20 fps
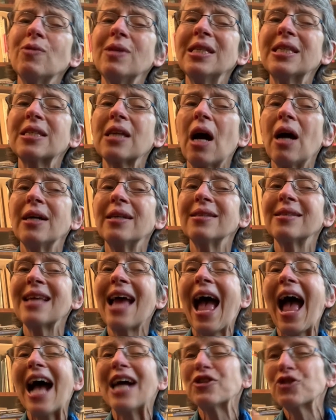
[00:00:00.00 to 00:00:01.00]
in science
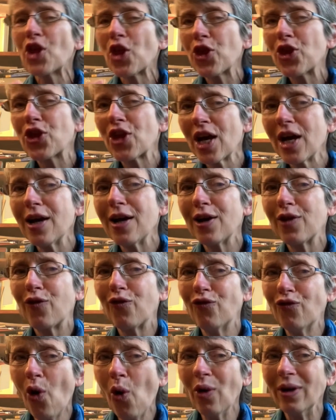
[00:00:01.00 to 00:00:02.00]
as the third
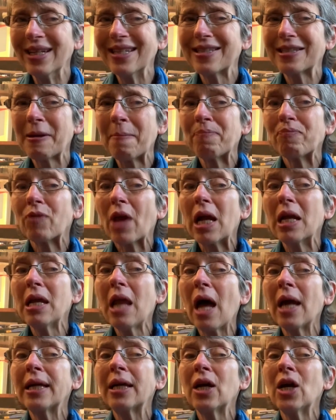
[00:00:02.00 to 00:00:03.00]
voice,
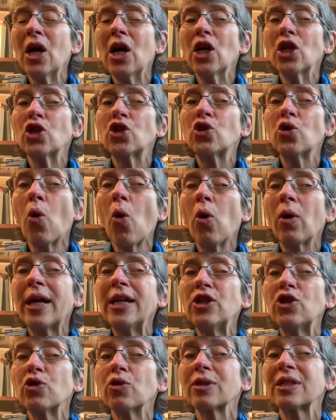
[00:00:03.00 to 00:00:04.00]
like talking
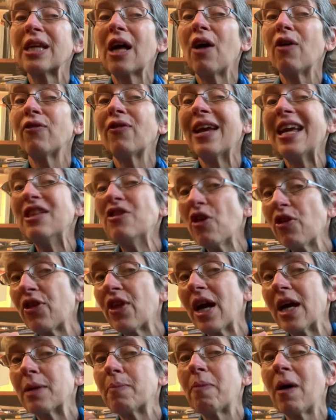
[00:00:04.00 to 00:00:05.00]
to yourself in the
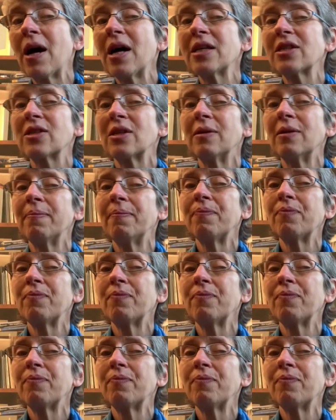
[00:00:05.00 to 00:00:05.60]
third person.